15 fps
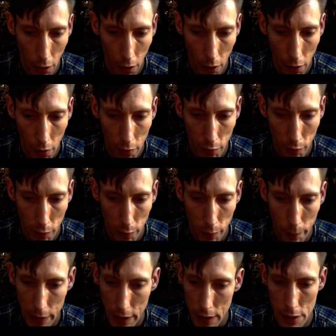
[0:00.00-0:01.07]
I've
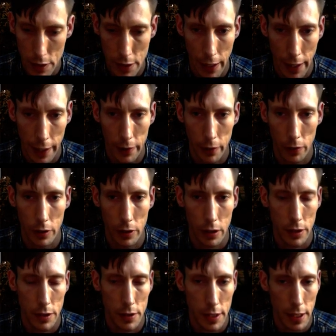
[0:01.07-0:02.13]
been saying on a
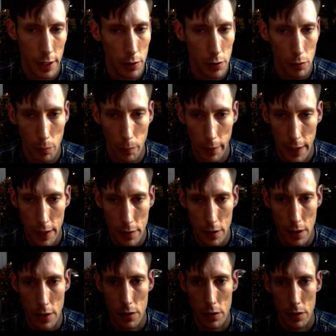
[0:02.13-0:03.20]
continual
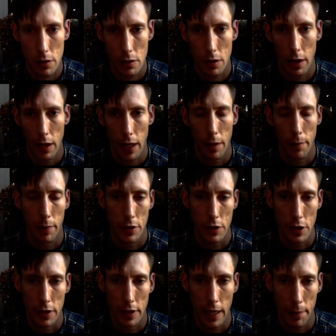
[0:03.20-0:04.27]
basis how
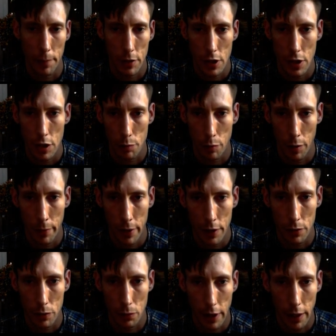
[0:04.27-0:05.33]
much it damages my
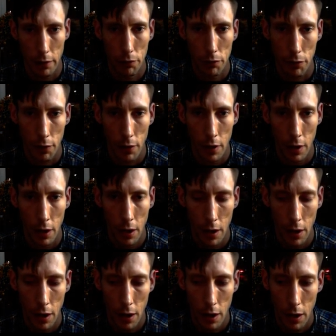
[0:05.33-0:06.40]
mental health,
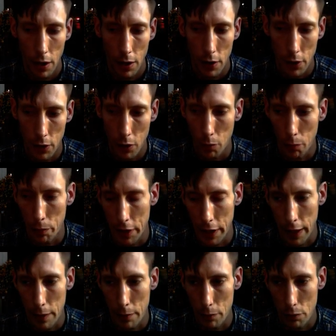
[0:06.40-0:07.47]
not being
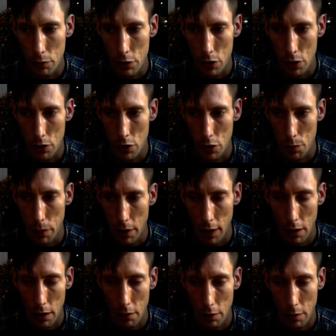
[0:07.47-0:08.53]
able to just
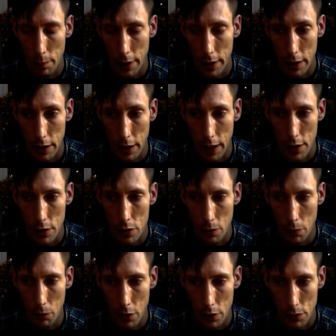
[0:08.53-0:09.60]
pick up my
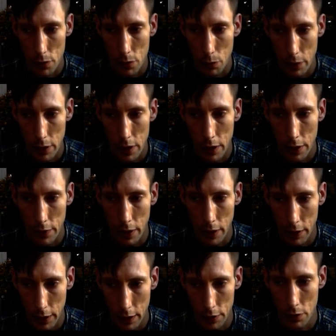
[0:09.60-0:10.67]
medication once a week and
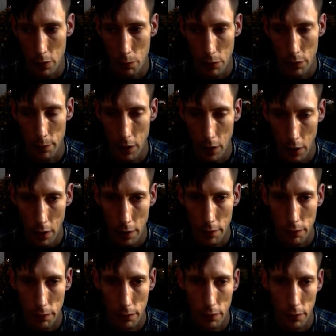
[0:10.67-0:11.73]
then get on with my
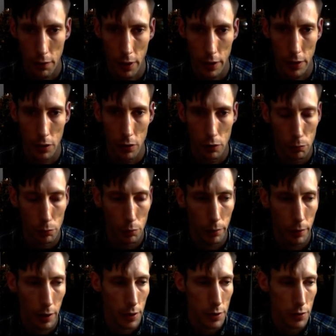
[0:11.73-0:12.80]
life like a normal
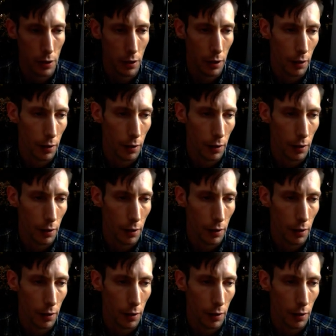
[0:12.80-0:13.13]
person.